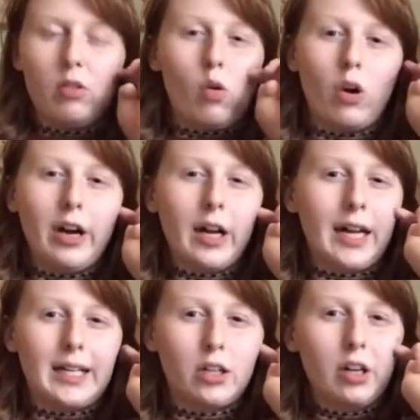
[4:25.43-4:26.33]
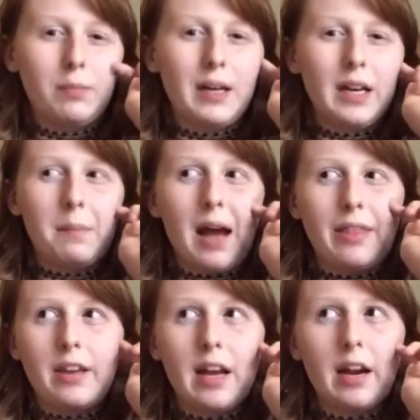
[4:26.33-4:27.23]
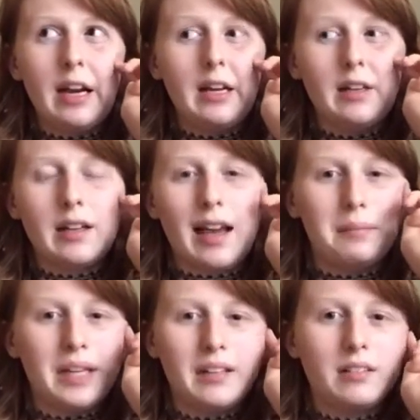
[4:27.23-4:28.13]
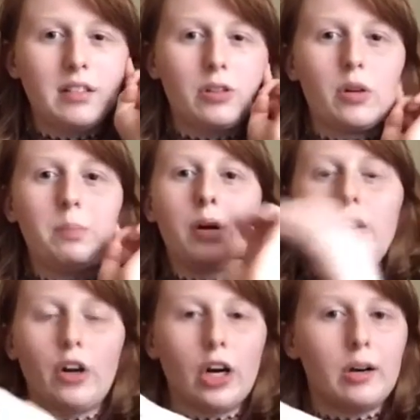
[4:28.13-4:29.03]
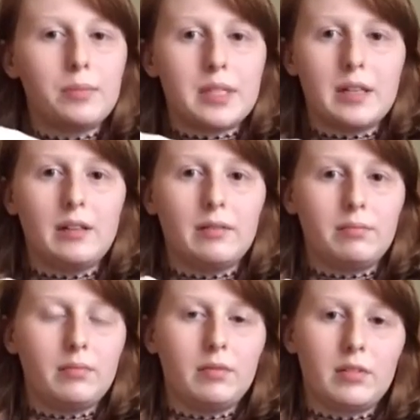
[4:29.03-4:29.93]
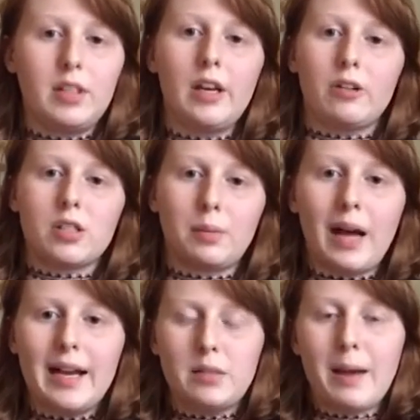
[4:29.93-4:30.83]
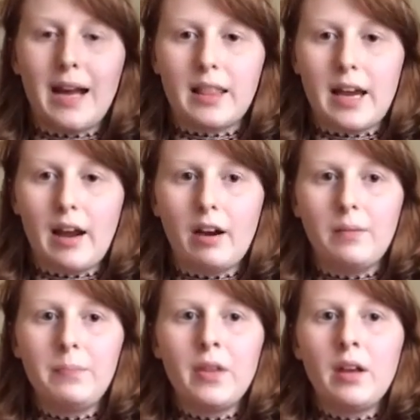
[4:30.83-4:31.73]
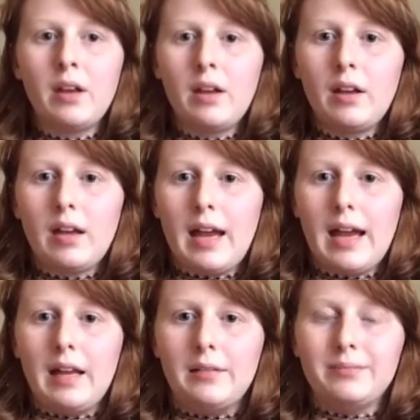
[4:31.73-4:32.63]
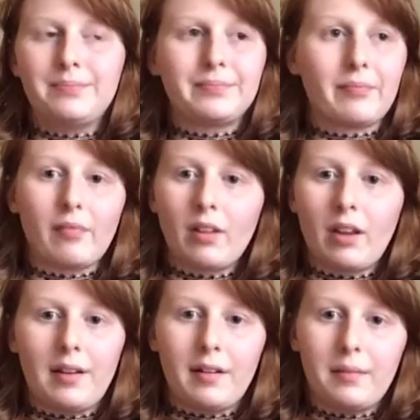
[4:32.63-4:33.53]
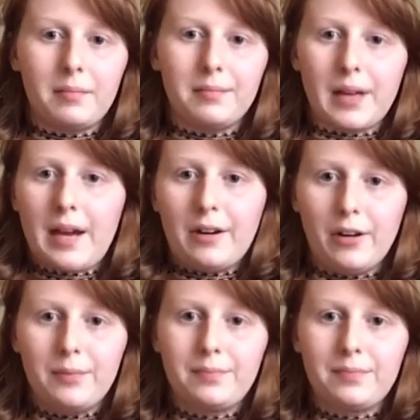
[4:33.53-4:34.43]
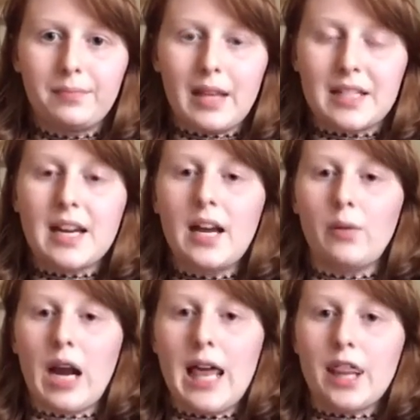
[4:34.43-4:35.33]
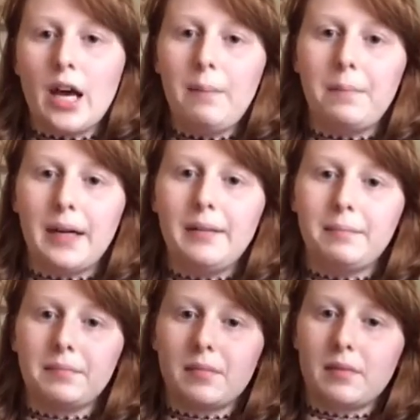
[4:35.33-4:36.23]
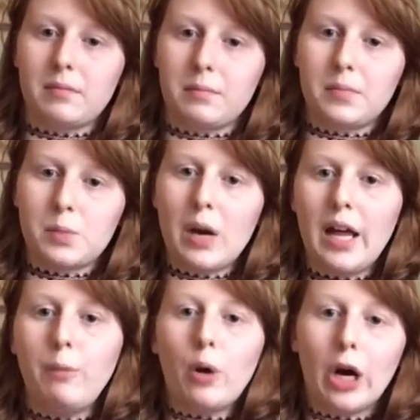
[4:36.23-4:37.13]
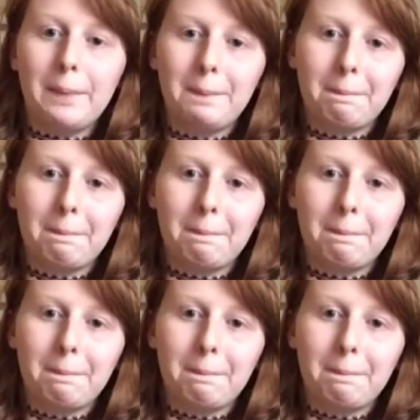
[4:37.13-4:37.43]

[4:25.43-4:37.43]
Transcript: or it could have been an apothecary. I mean, you could put herbs and supplies back there, and I don't know, that's kind of what I thought, but it's probably a bar,